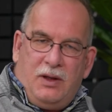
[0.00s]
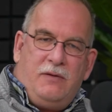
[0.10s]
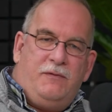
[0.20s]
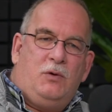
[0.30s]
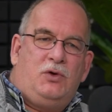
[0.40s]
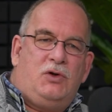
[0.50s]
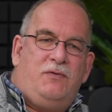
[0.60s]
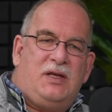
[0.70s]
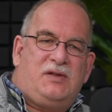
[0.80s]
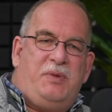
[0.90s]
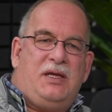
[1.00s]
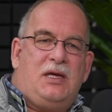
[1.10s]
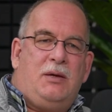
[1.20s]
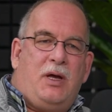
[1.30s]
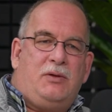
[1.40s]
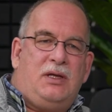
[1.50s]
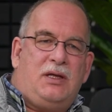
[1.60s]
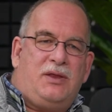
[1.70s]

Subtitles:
in the future. We are speaking about it.